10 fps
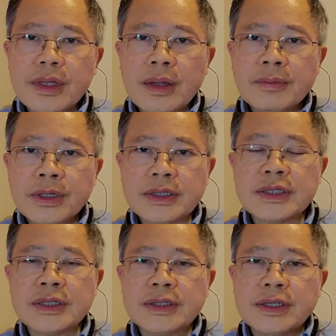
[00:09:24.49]

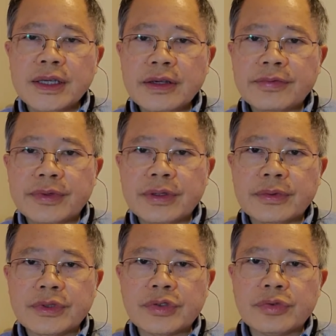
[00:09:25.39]
But if there
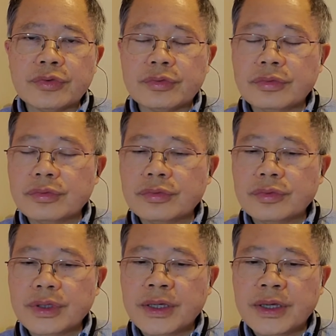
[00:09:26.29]
was
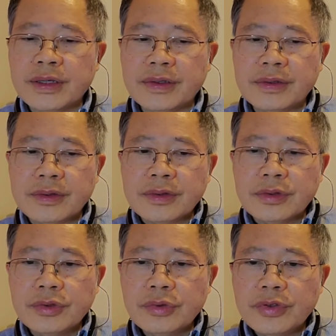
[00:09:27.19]
a
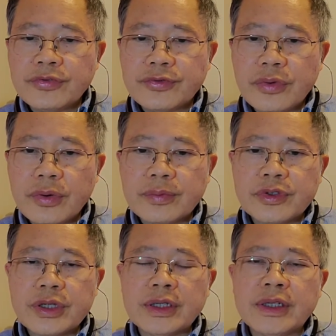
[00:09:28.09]
uniform
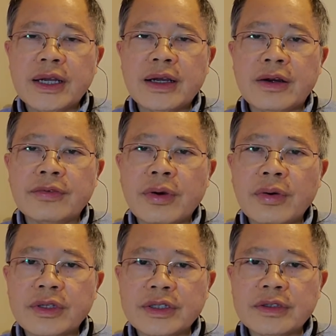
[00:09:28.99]
shutdown of
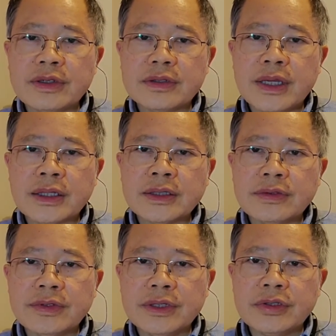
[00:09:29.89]
all these
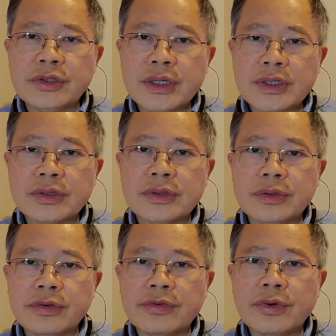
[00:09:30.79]
activities just to
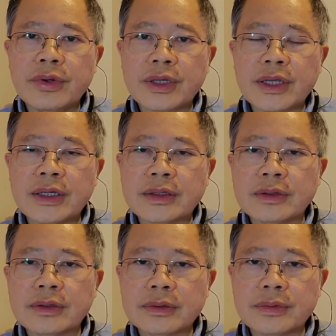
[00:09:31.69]
avoid getting
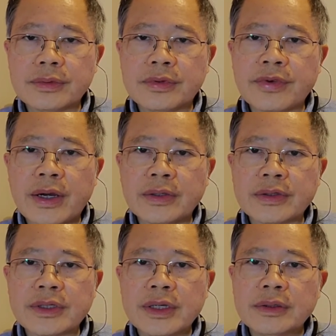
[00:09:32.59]

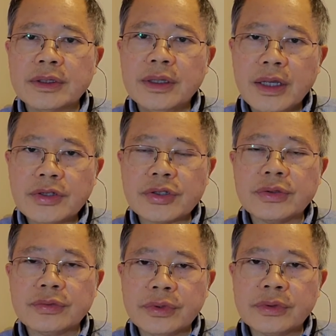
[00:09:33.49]
coronavirus, the
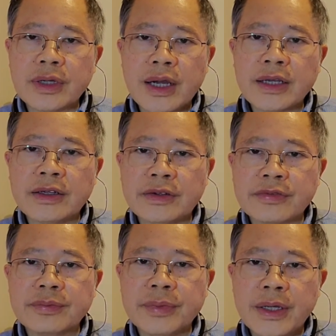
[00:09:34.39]
nation will die of
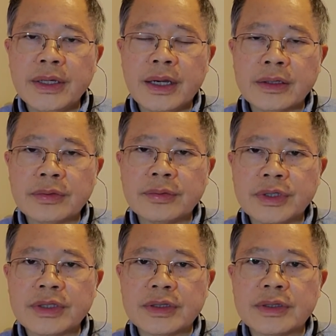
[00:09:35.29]
many other
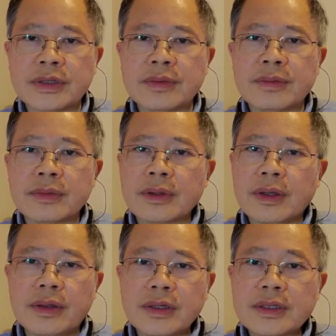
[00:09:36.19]
reasons.
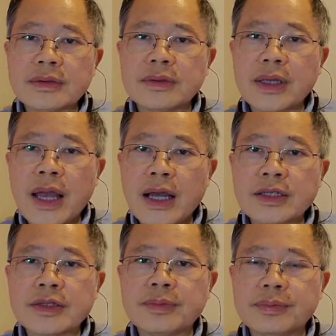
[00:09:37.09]
And this
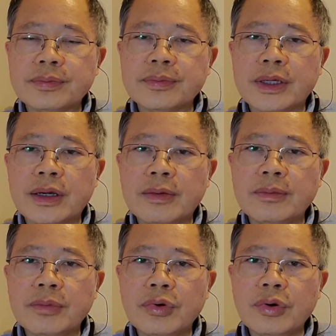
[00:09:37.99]
has become
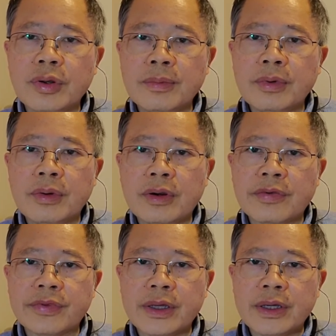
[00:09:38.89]
more and more of
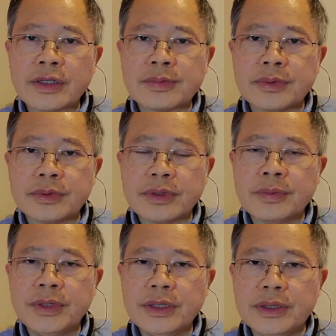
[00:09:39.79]
the expert
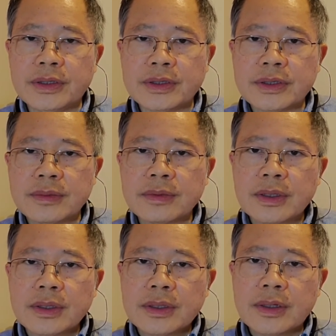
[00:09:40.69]
opinions
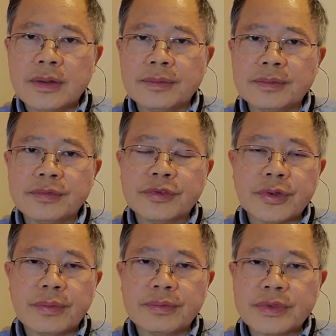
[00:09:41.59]

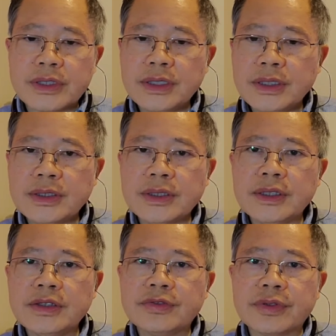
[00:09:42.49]
from
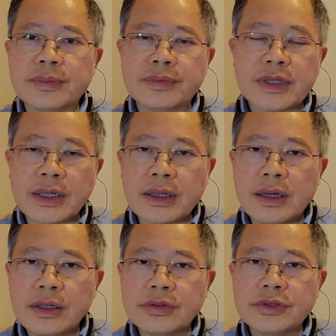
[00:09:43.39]
CDC, from
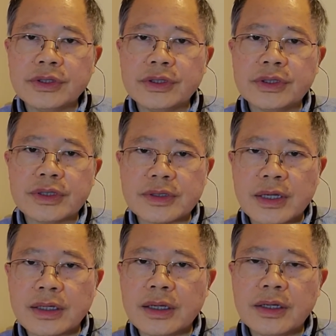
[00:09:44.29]
psychologists,
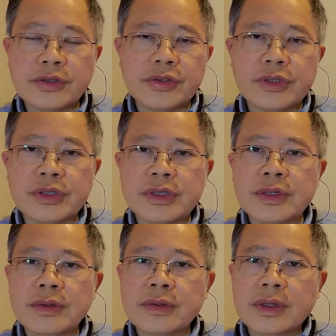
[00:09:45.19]
psychiatrists,
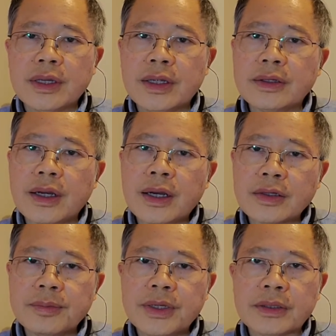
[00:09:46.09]
and other
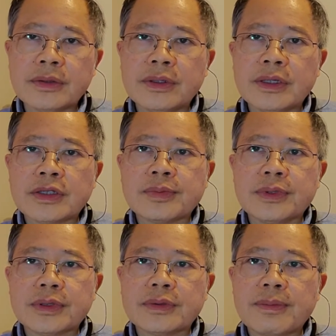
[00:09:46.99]
medical
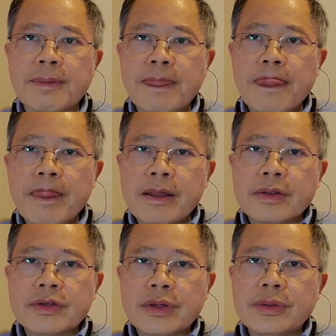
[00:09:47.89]
experts.
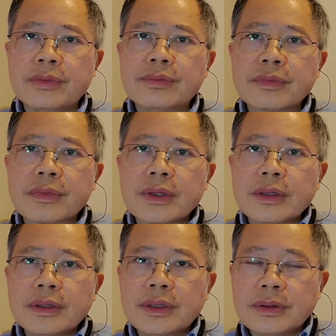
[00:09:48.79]
So,
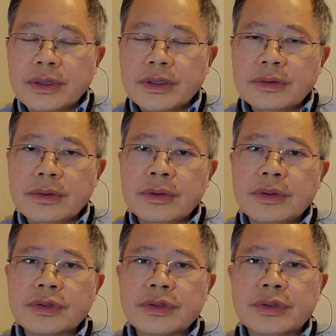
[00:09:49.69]
he
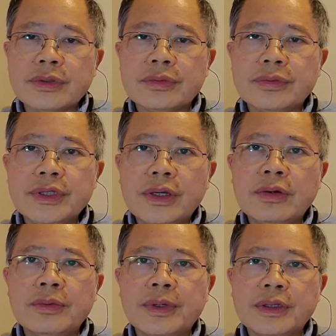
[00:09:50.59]
urged to
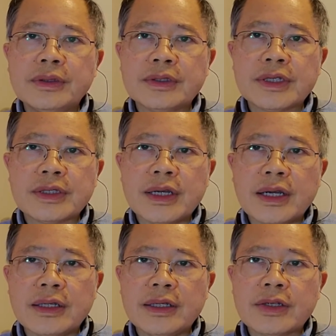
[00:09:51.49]
reopen the
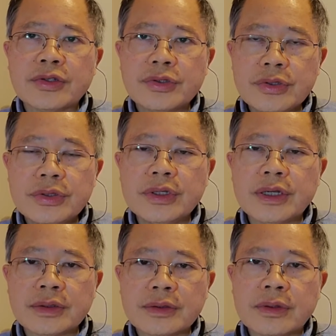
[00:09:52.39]
society as soon
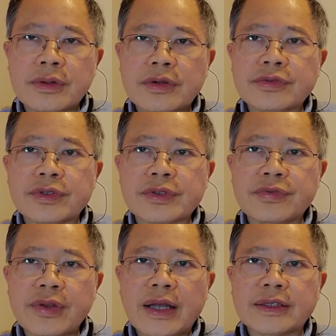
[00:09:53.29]
as the curve was
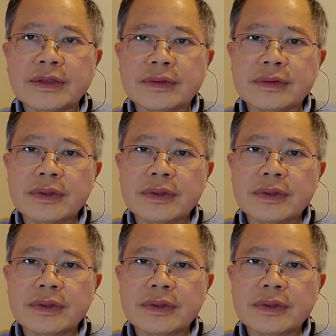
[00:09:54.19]
flattened.